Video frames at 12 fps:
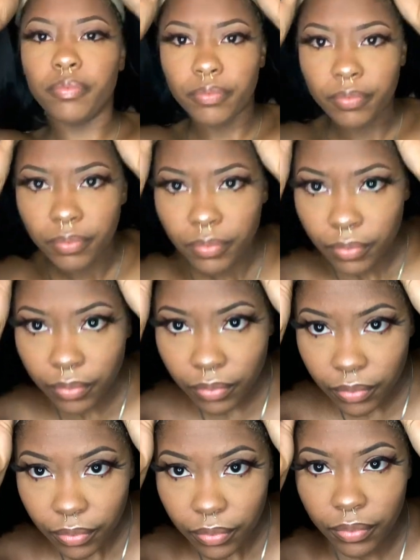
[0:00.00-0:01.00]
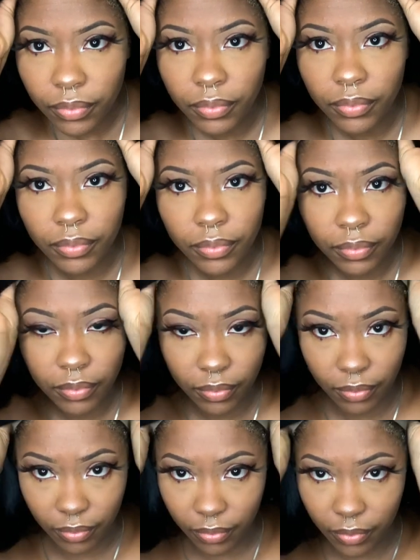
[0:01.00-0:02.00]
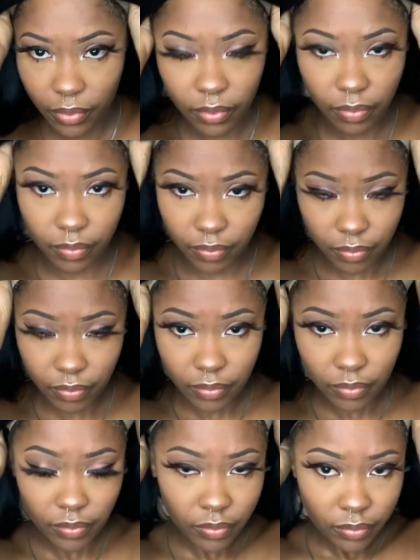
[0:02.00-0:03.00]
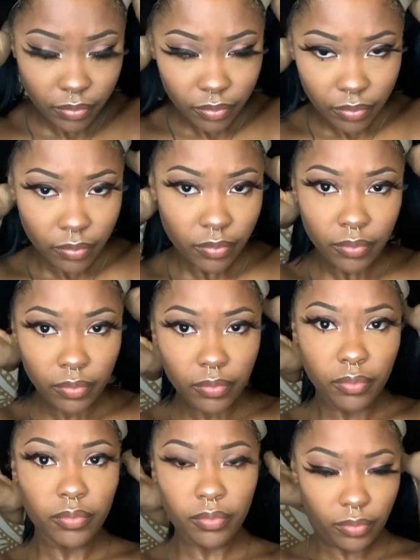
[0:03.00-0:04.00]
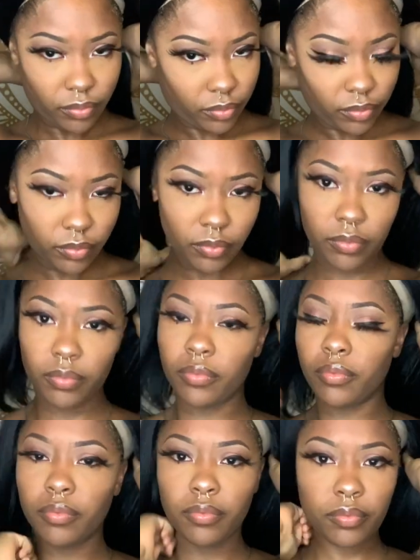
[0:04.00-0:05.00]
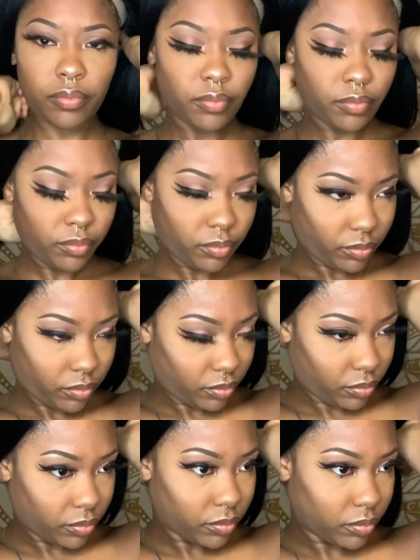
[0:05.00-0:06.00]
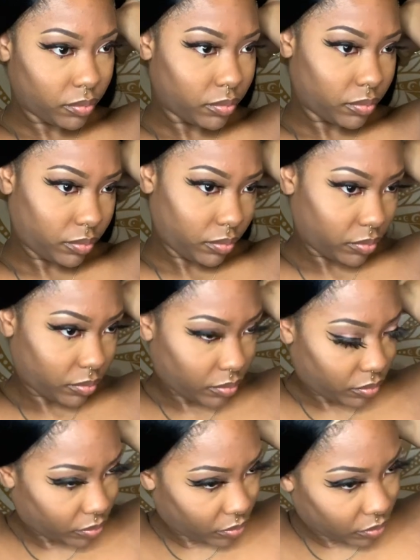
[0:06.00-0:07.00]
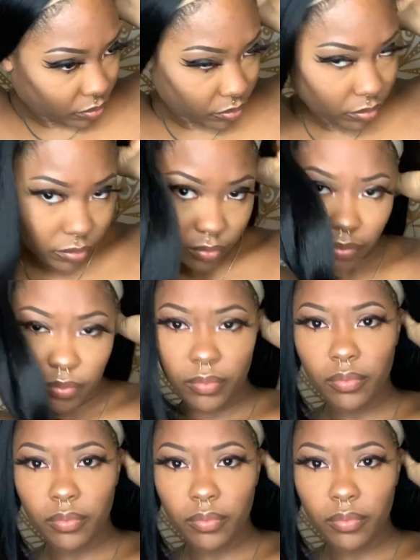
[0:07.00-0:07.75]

(no one is talking)